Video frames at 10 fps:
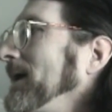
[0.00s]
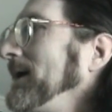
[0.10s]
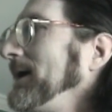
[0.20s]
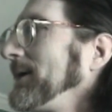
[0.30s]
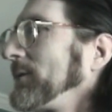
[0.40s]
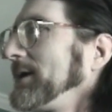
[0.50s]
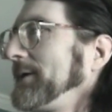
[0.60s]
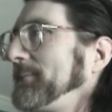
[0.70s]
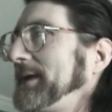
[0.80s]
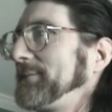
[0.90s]
And one
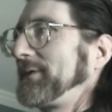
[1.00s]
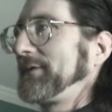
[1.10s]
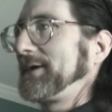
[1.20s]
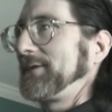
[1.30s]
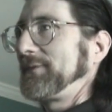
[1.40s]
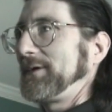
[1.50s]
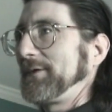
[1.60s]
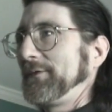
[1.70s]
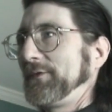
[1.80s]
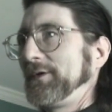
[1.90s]
of the people there
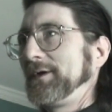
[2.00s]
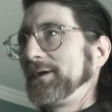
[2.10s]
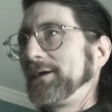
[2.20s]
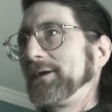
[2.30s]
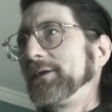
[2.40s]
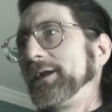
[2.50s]
volunteered